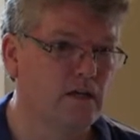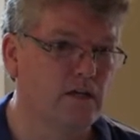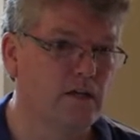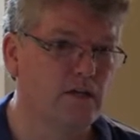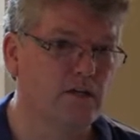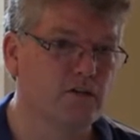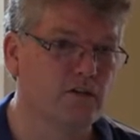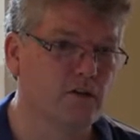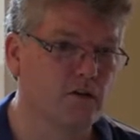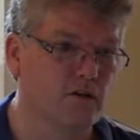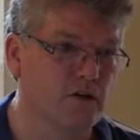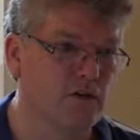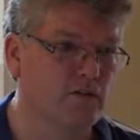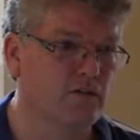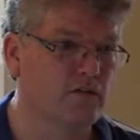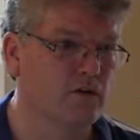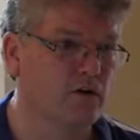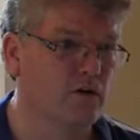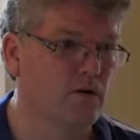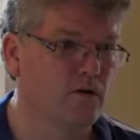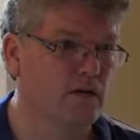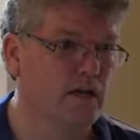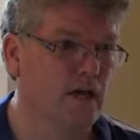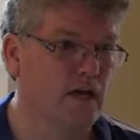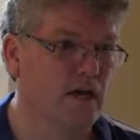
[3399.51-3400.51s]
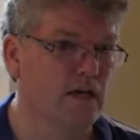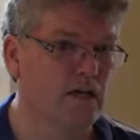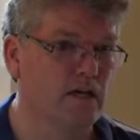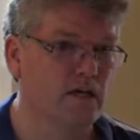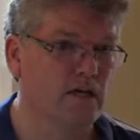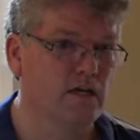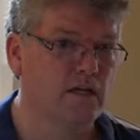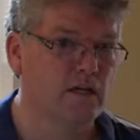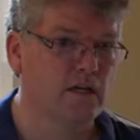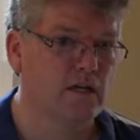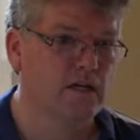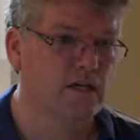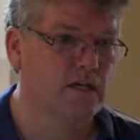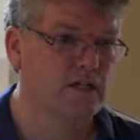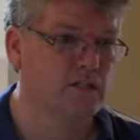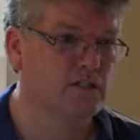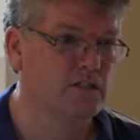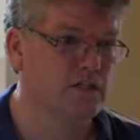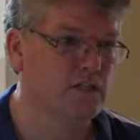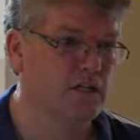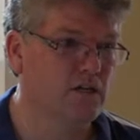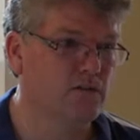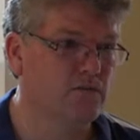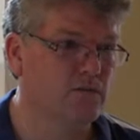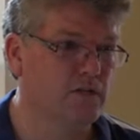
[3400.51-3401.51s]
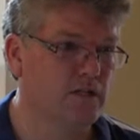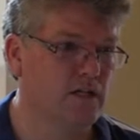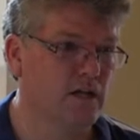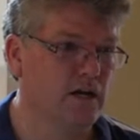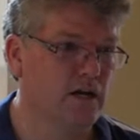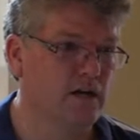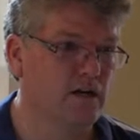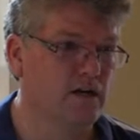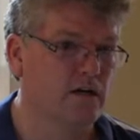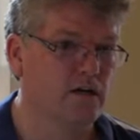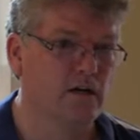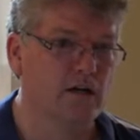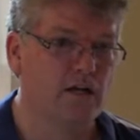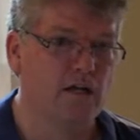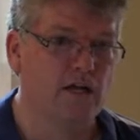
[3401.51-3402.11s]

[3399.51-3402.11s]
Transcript: Is Carissa okay? Is Stephen there?